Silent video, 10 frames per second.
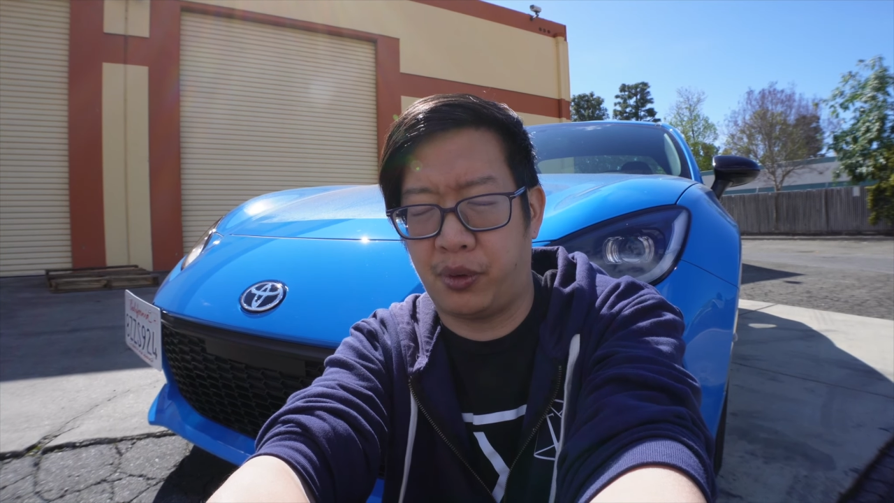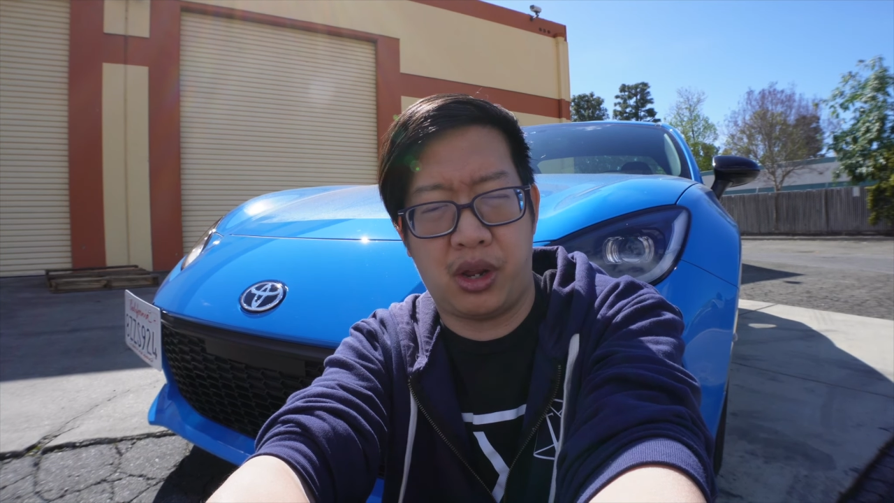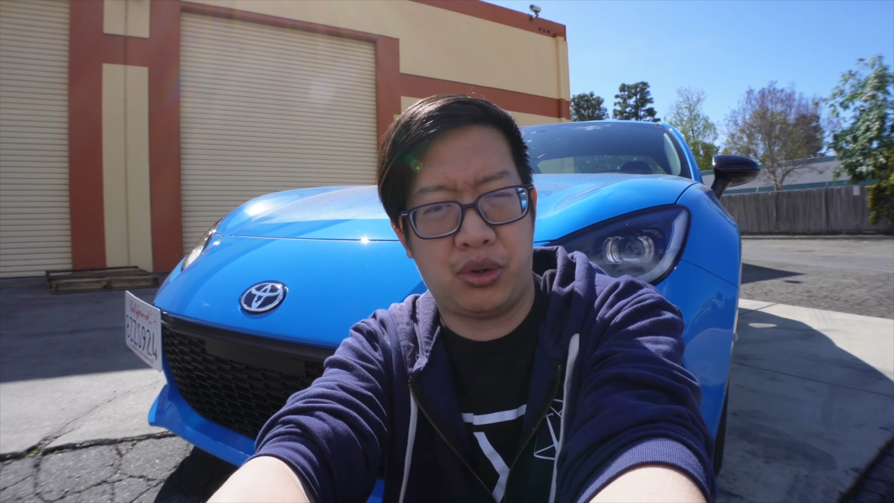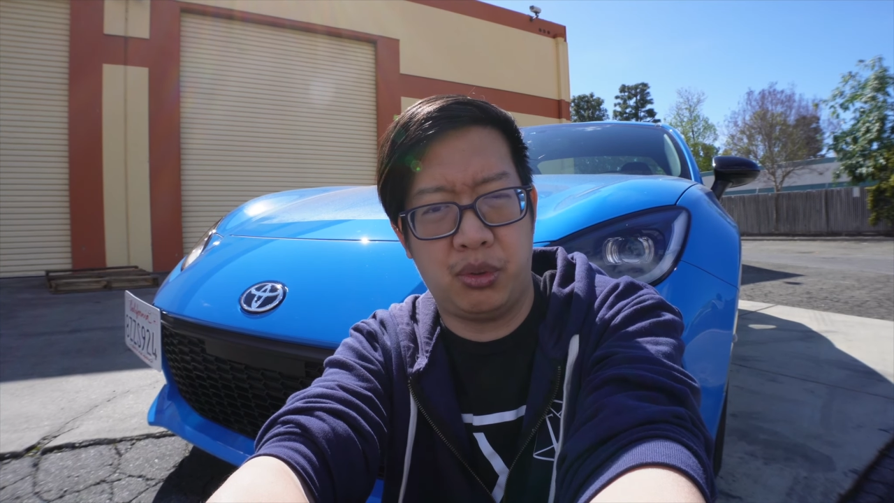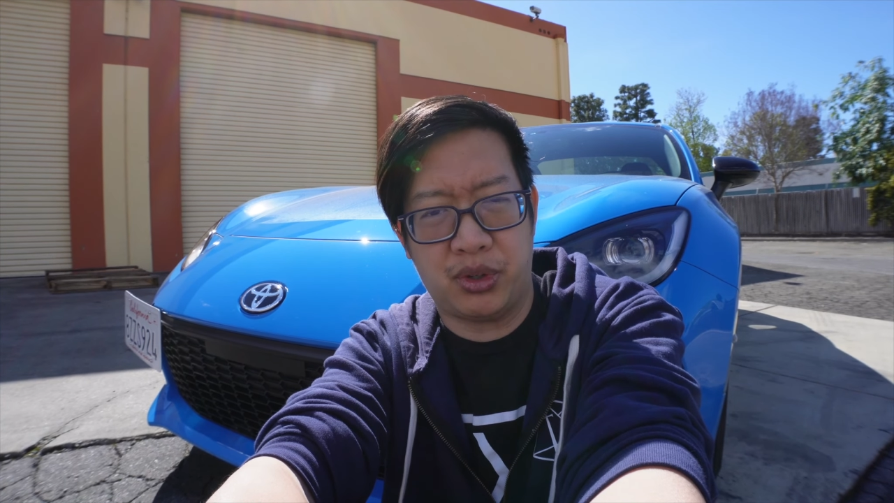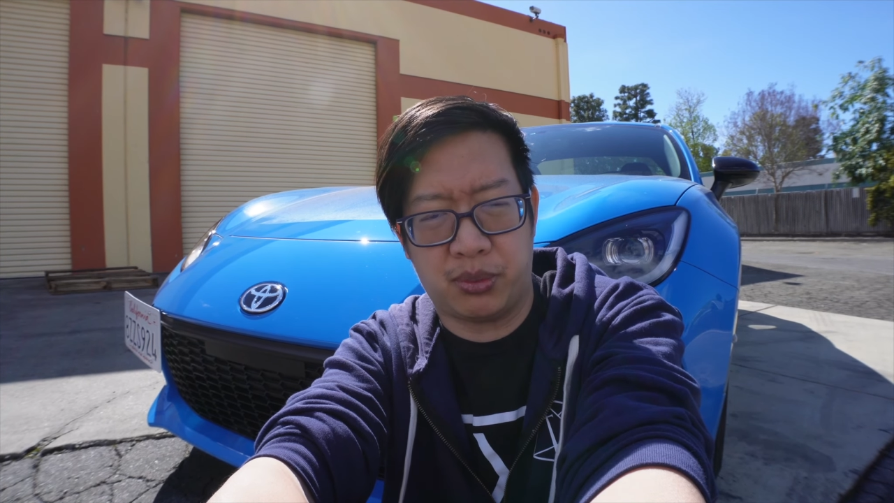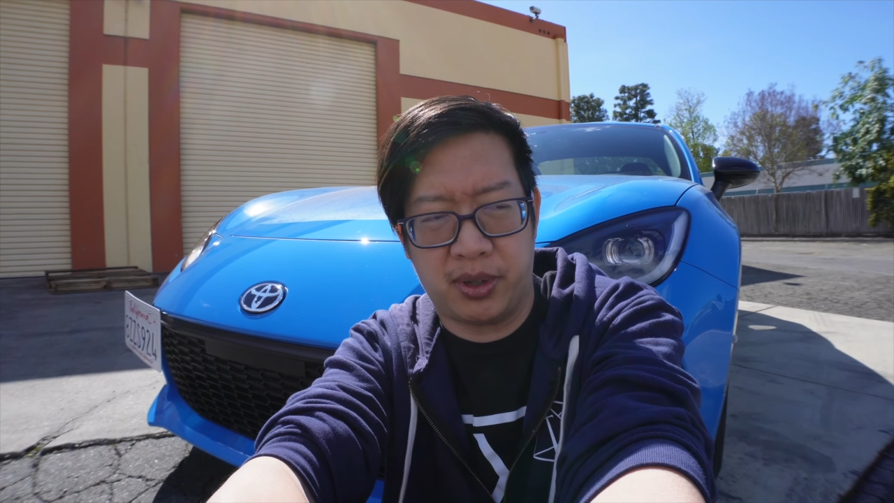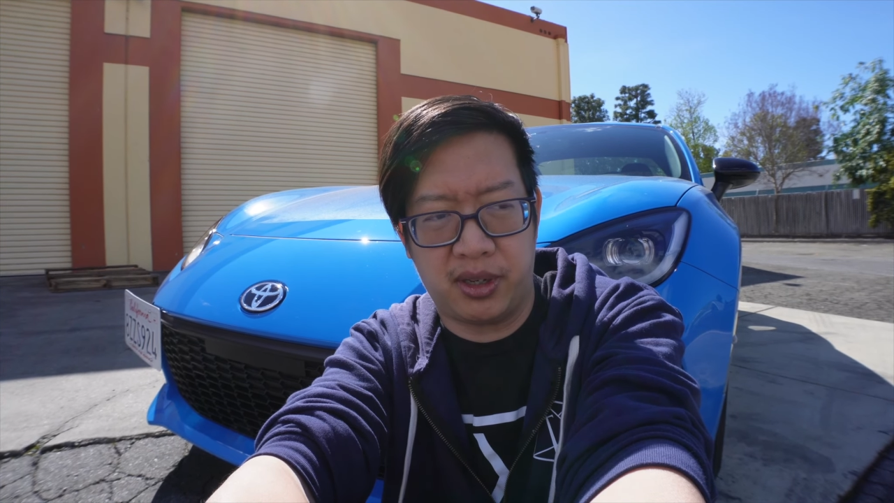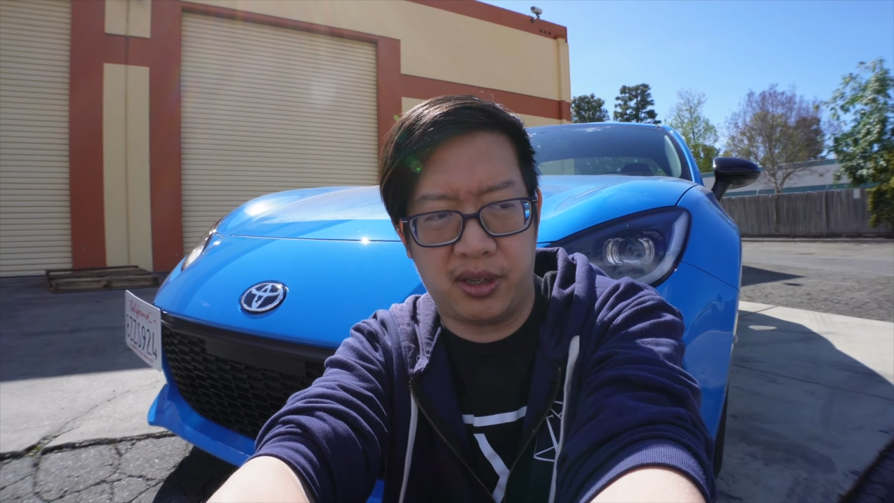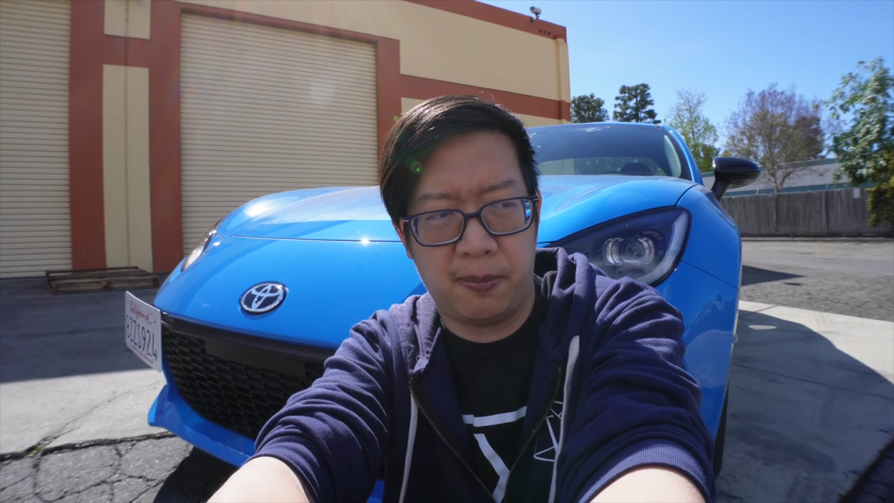not too much
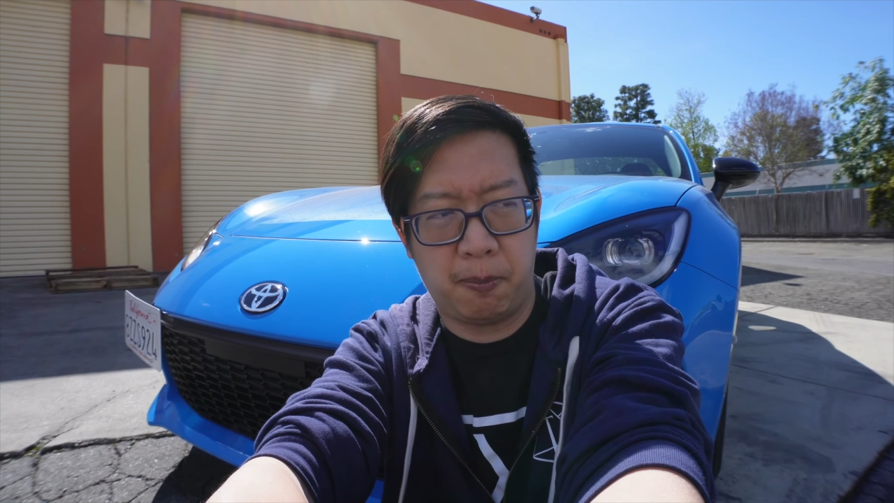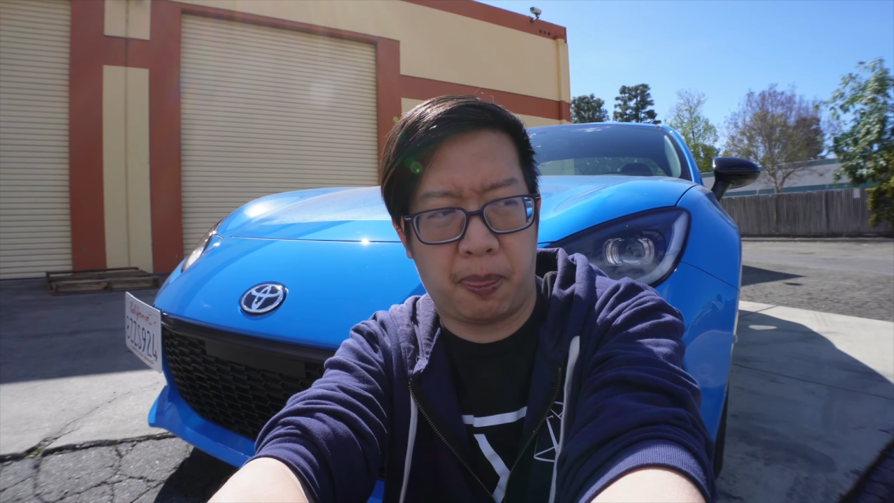money,